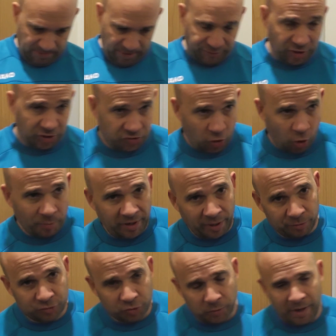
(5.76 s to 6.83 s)
If you told me
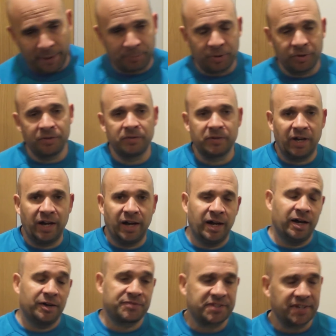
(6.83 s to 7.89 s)
that was going to happen at
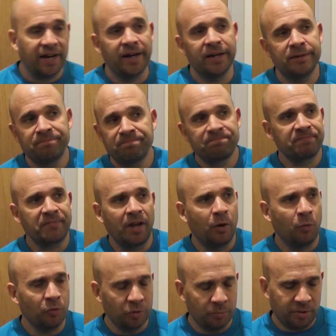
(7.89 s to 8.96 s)
half time, I
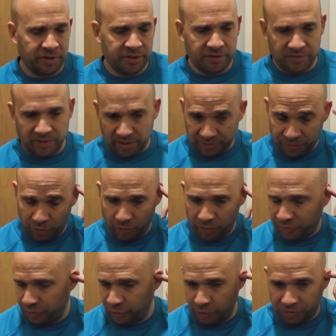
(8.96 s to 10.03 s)
wouldn't have believed it. I thought
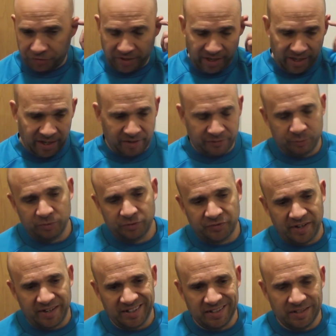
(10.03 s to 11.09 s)
the first half was
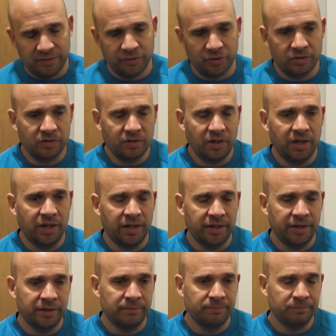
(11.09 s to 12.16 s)
very
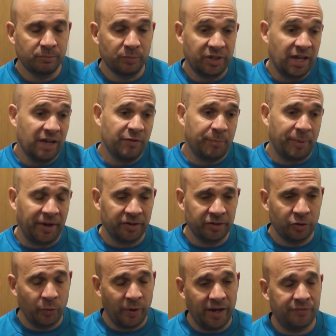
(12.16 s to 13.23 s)
even. We gave a
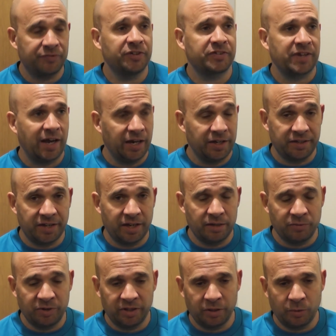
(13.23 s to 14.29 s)
penalty away after starting the
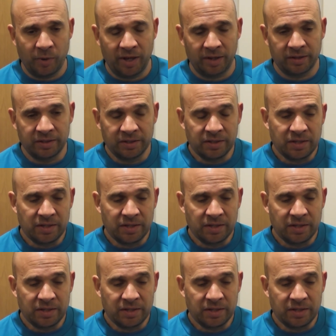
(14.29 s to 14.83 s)
game really well.